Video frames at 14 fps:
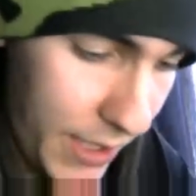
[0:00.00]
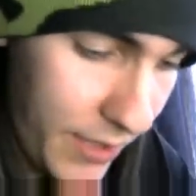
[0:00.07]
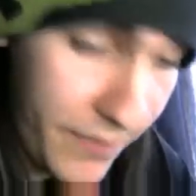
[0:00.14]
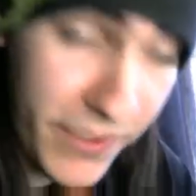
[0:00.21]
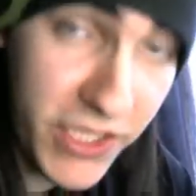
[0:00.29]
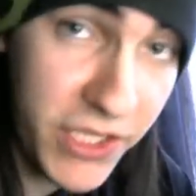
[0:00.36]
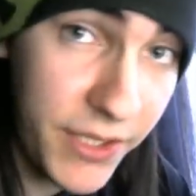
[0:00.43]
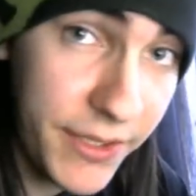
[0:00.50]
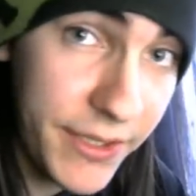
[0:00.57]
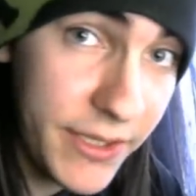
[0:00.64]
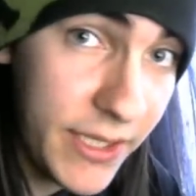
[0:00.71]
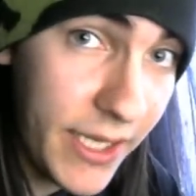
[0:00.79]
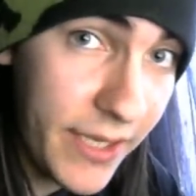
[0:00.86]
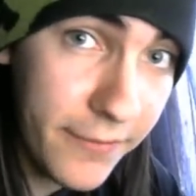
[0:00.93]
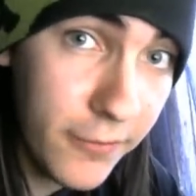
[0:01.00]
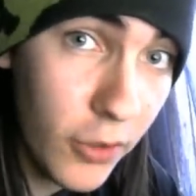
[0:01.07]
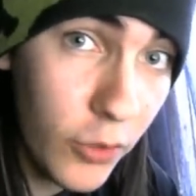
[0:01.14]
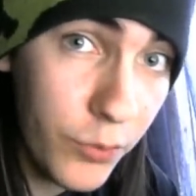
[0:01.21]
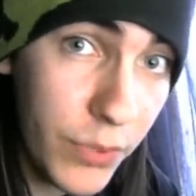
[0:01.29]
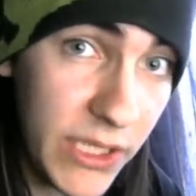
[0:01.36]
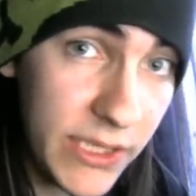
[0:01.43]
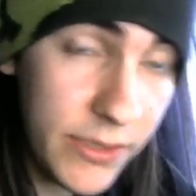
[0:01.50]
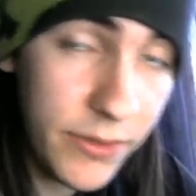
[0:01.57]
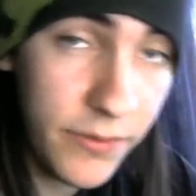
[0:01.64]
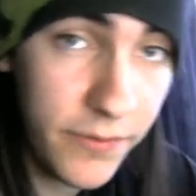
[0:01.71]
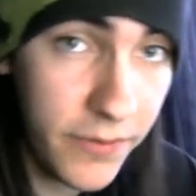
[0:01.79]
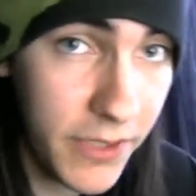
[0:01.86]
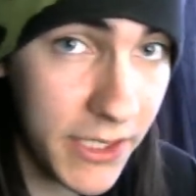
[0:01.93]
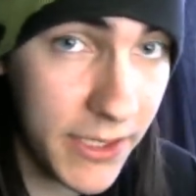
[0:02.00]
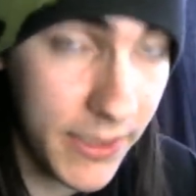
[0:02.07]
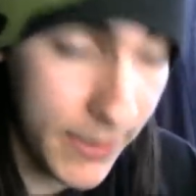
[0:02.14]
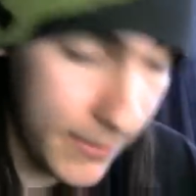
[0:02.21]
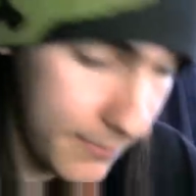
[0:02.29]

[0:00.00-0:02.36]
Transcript: Eventually life won't be too fun.